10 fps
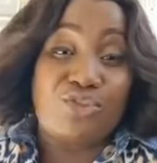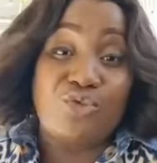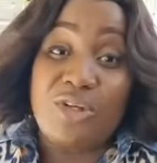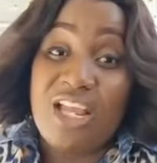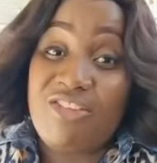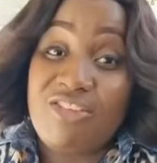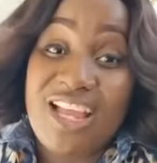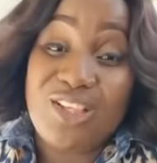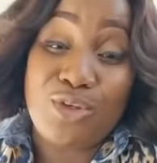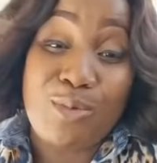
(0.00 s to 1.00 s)
to Julia
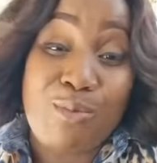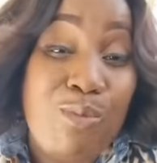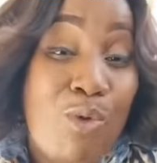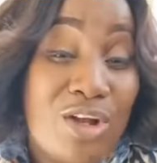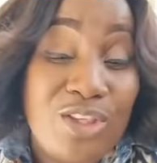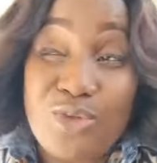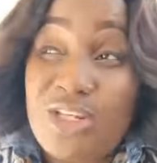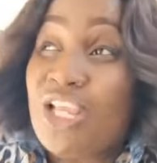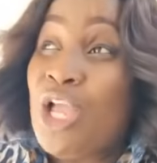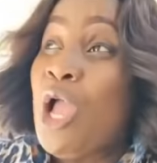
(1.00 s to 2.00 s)
right to the bone,
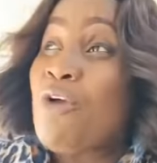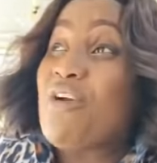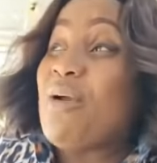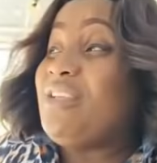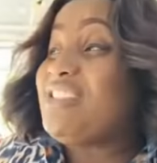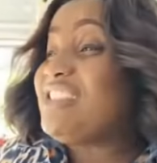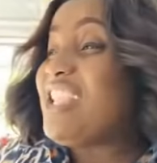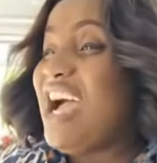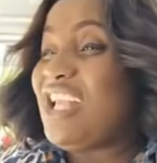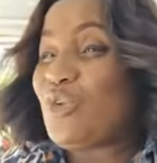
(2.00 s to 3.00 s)
to the from the
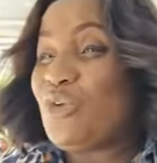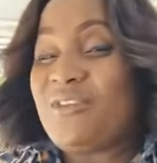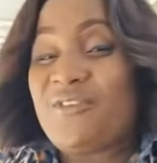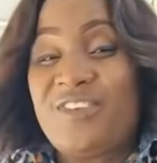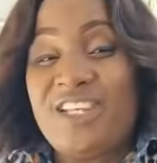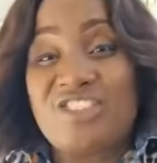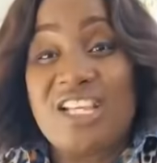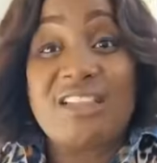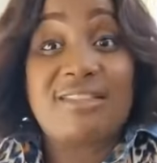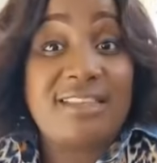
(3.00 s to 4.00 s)
start to the
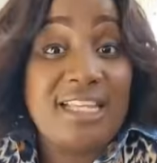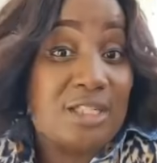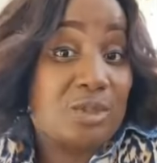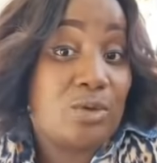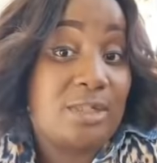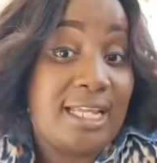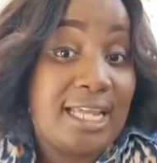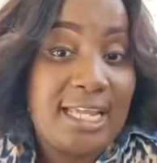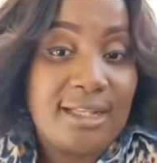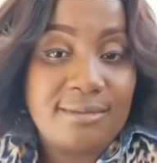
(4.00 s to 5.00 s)
finish and still to
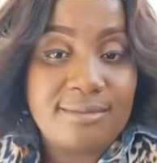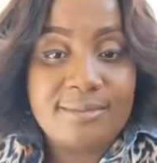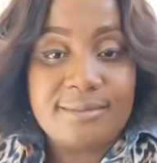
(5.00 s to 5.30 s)
the end.